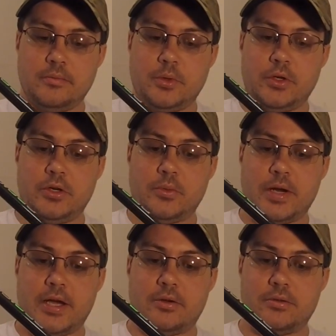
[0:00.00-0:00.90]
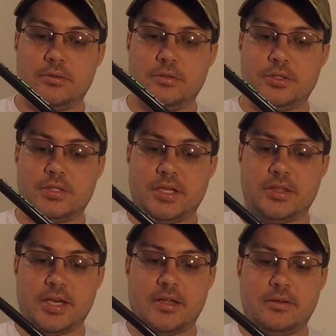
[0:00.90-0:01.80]
put it around just like
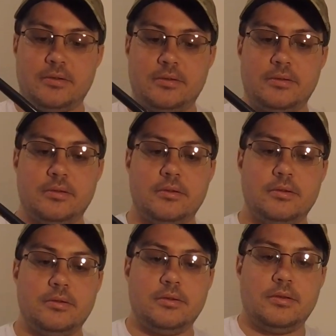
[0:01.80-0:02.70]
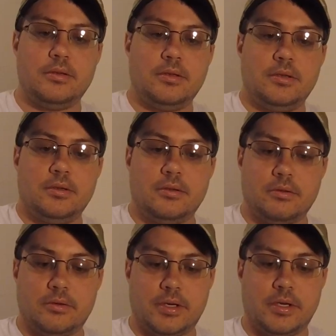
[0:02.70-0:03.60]
that.
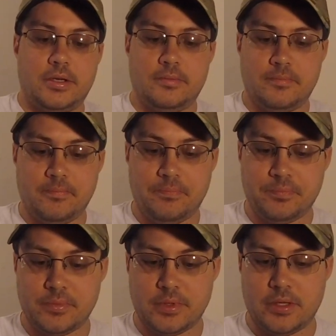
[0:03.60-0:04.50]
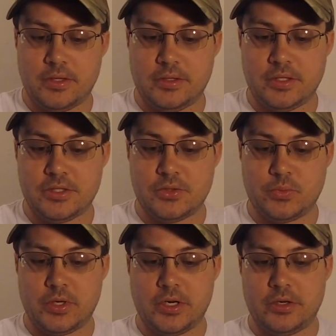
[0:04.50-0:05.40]
All right, and then this is
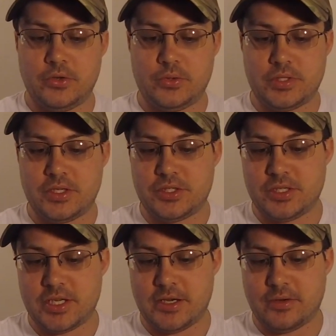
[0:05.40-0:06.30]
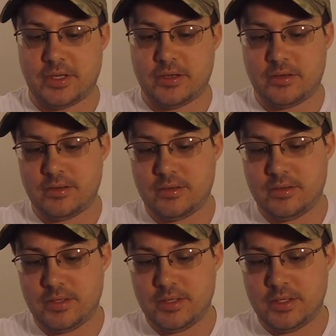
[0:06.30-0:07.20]
where you cinch it down at.
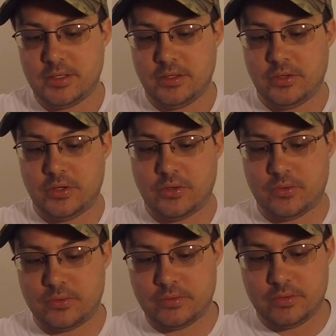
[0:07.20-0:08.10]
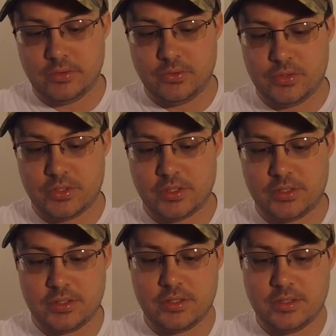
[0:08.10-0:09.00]
You know, you
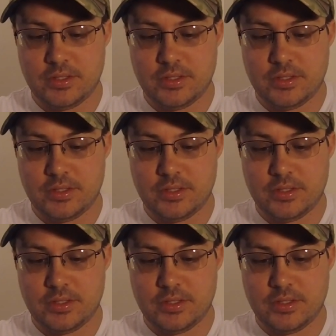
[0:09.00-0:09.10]
just